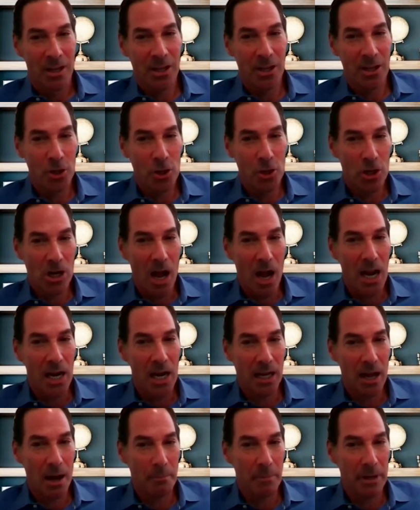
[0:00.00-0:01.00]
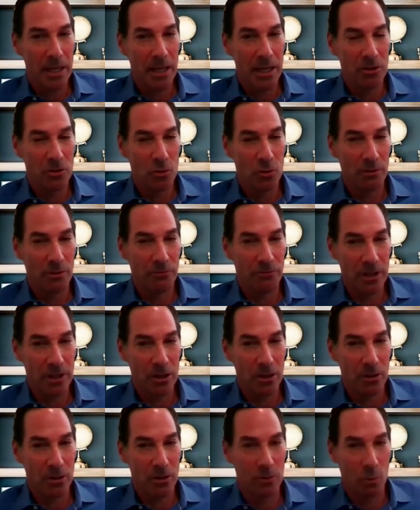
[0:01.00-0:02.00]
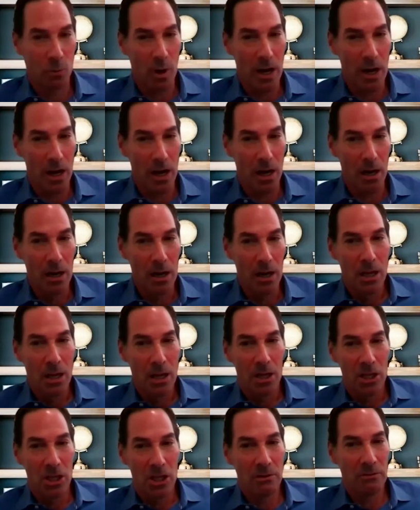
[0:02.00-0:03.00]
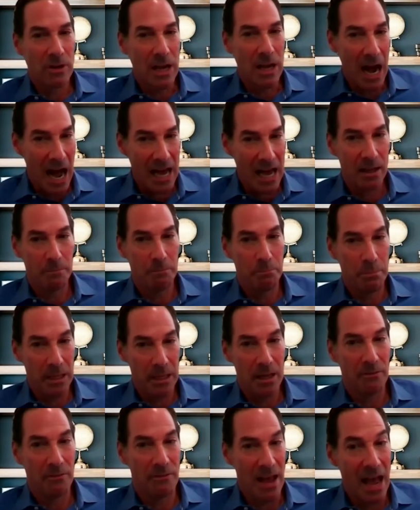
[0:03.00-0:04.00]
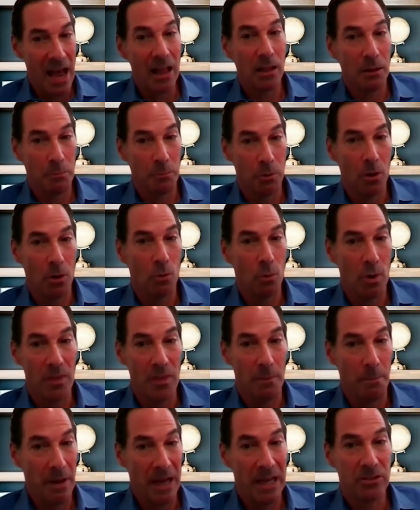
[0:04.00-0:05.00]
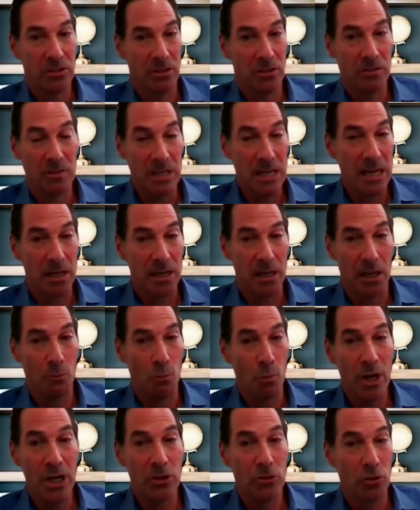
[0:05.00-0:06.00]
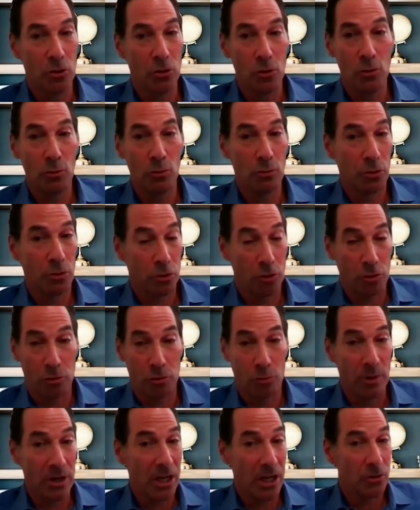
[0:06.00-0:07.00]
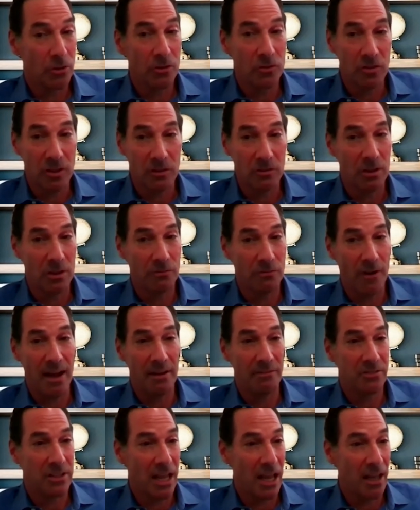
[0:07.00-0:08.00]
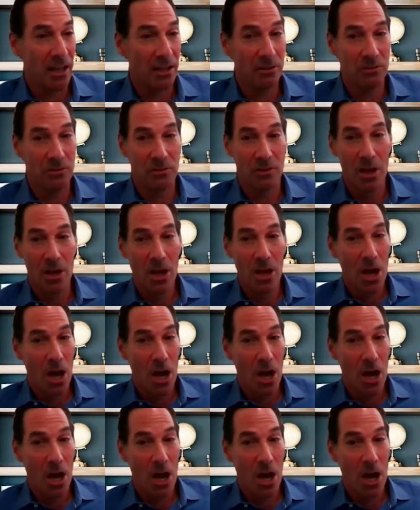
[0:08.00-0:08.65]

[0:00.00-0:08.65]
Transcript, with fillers: you're kind of coming into a field where you've got to be available when the patient's needed. We do 365 days